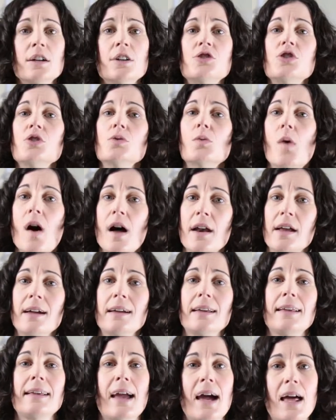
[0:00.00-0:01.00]
because you want
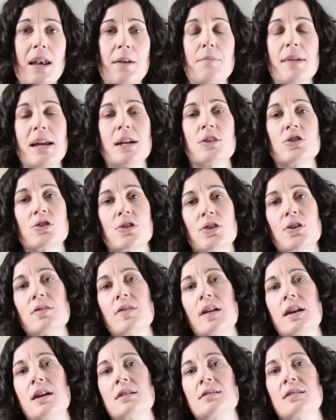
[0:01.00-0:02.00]
to, again, make
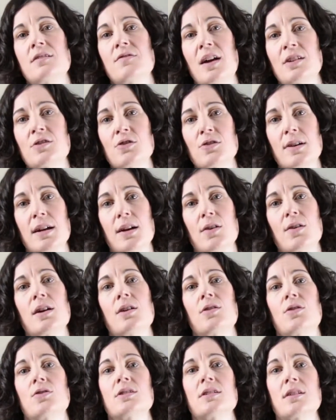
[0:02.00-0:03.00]
sure that it's a
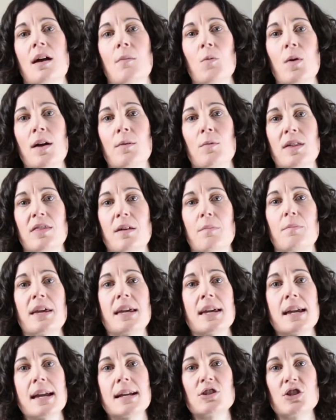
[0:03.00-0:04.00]
veterinarian or someone with a
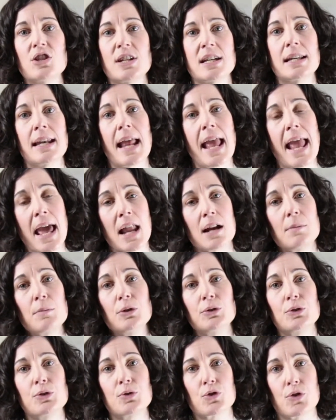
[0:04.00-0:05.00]
PhD in
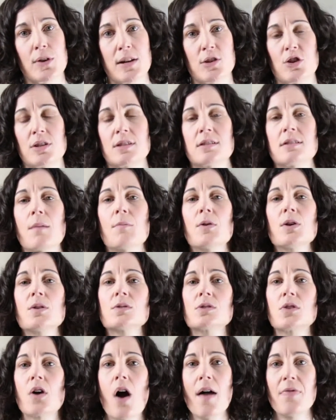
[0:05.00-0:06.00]
animal nutrition, someone
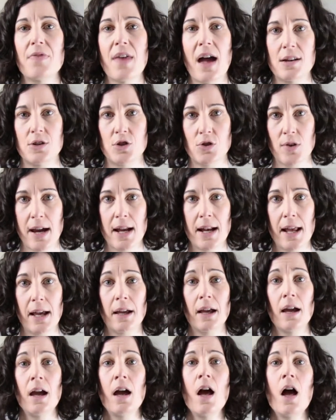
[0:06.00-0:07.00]
who's got that training.
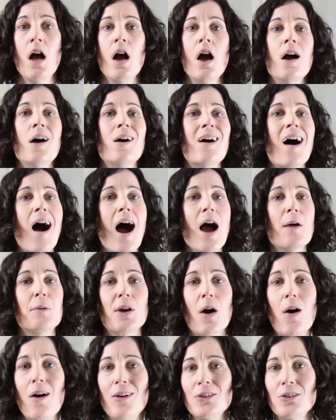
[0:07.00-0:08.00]
I
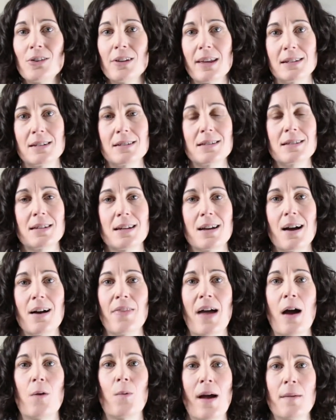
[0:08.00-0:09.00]
would also like to see
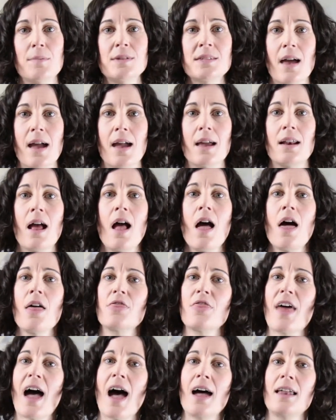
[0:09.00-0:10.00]
on that website
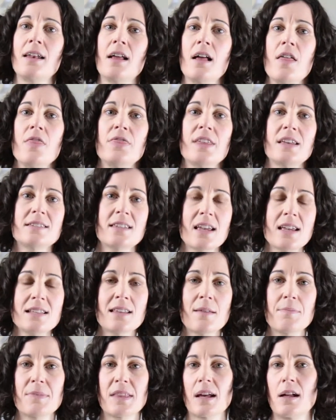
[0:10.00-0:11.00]
that they say
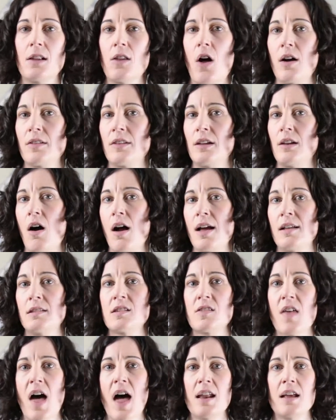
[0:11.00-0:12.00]
something along the
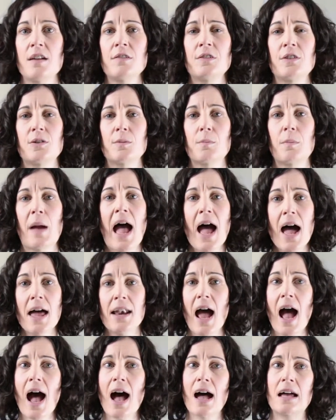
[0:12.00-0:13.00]
lines that if your
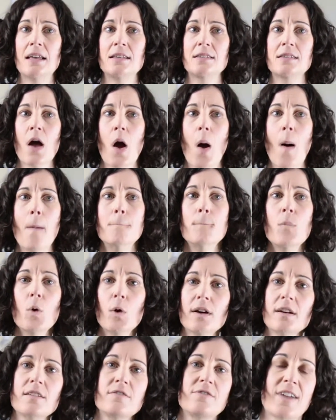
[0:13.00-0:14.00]
pet has
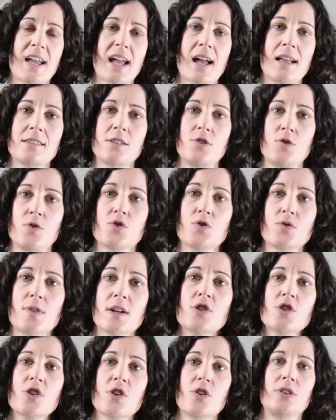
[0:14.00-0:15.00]
more advanced
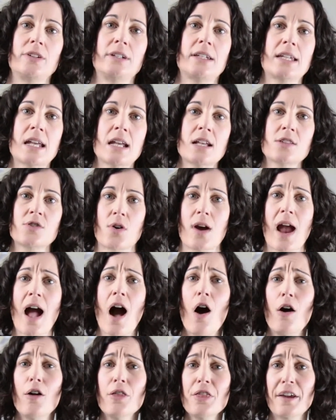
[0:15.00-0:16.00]
nutritional needs or
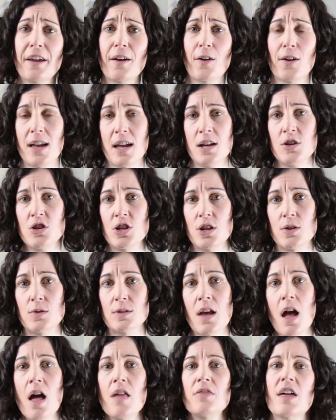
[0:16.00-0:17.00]
healthcare
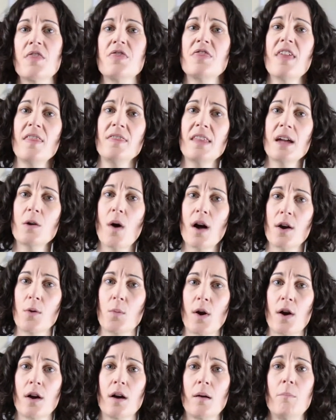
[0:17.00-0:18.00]
issues, that then they want
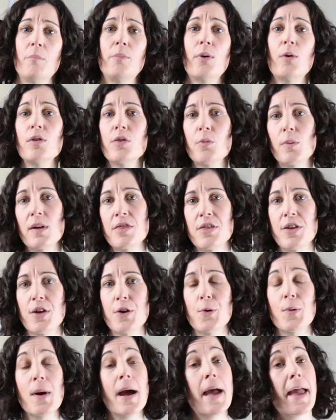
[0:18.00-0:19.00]
to work both with
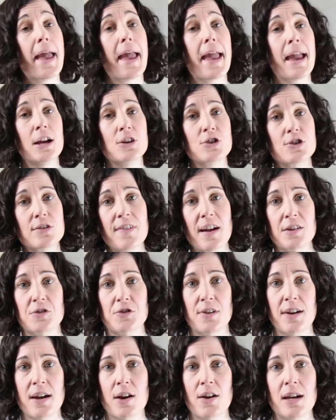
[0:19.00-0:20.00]
you and your
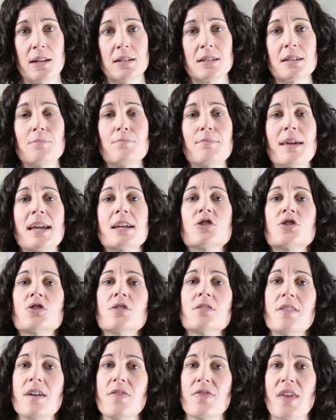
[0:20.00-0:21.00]
veterinarian to make
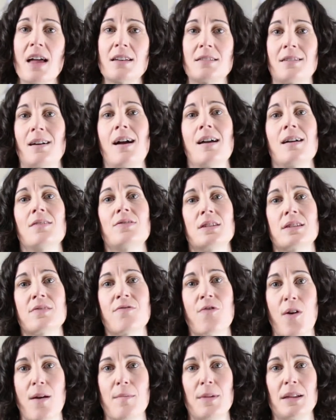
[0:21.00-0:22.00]
sure that that diet that's
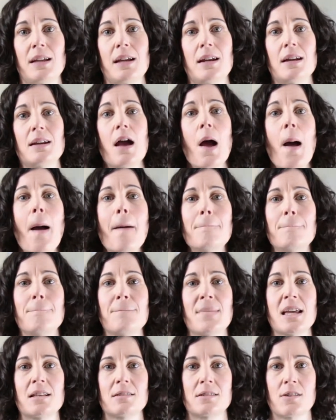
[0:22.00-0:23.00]
formulated
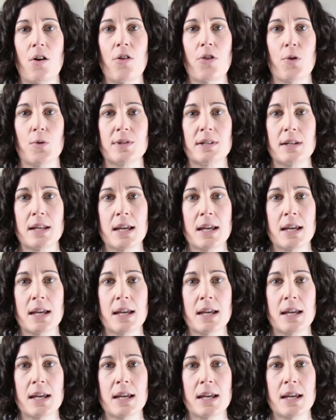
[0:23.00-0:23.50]
meets all those